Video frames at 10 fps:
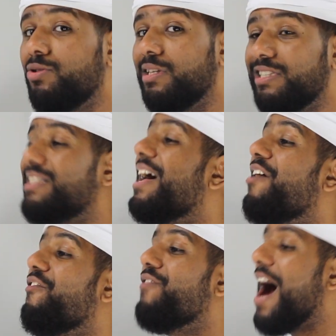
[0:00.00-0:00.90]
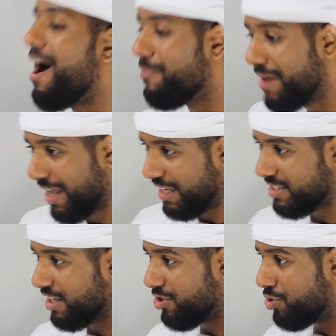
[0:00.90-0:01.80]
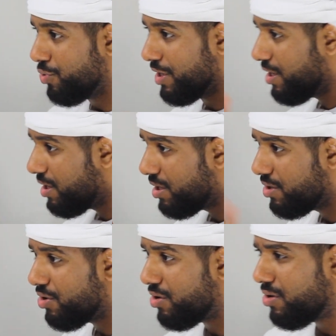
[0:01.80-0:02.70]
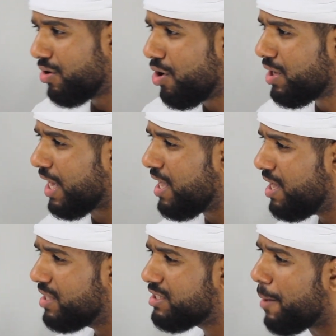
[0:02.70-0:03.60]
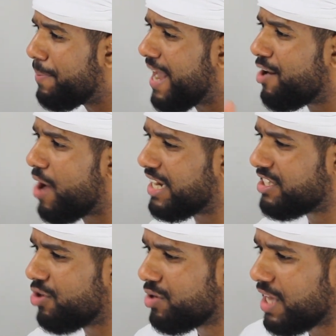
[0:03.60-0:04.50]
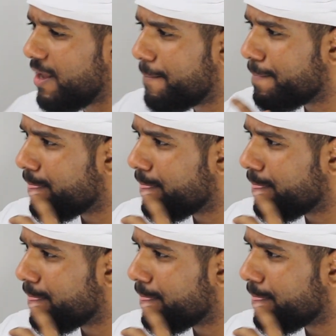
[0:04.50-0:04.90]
to this vibe, man. Let's get to it. Okay, some piano action, okay.